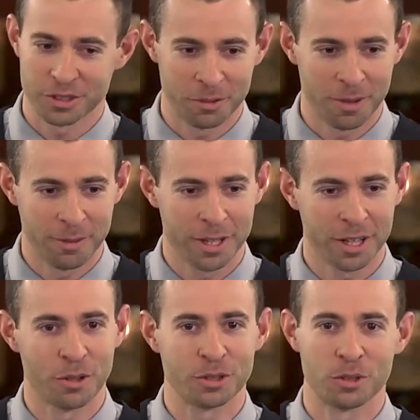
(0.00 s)
So maybe it
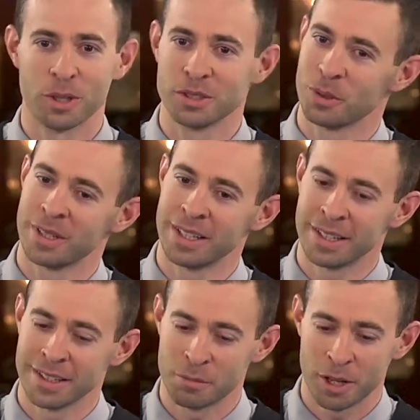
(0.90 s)
goes to 120,
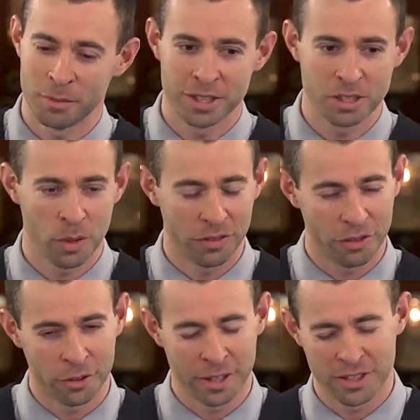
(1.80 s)
and then maybe it's
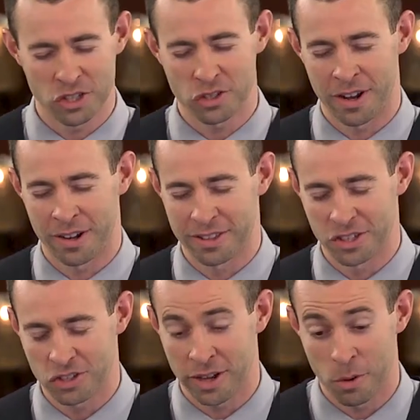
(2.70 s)
130, this trial to
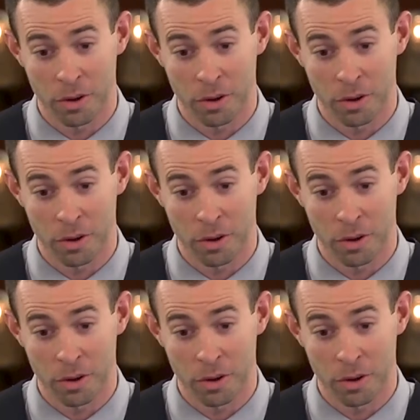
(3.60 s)
this trial.